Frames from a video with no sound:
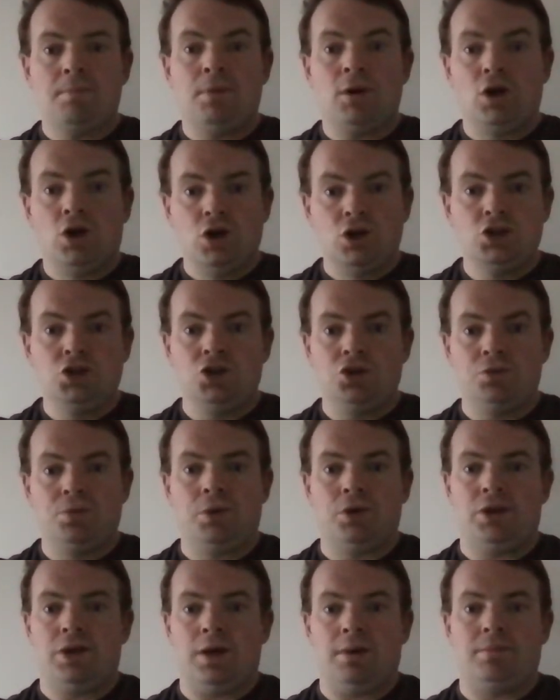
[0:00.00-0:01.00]
because you
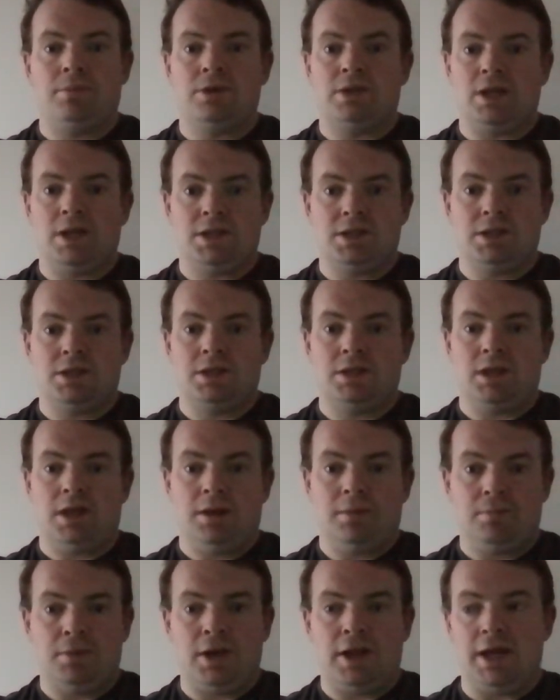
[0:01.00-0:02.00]
put them positions
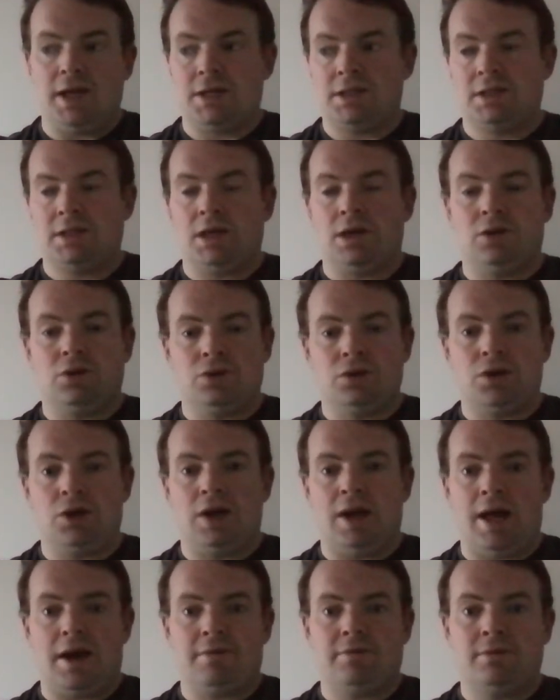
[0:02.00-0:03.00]
in place under
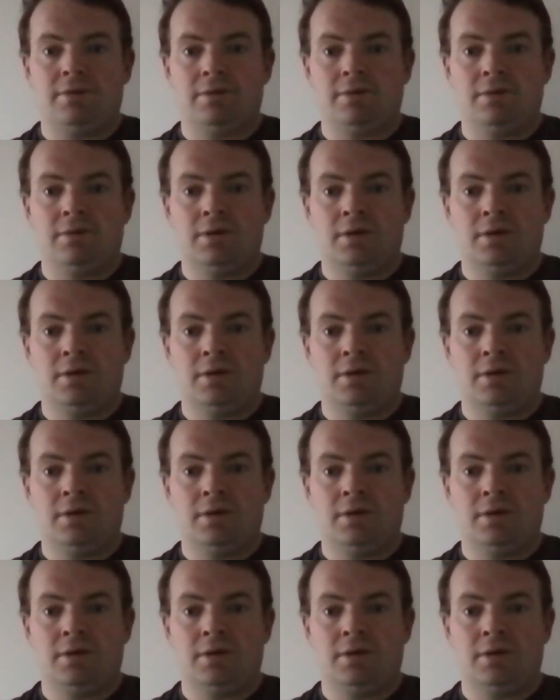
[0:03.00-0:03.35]
11.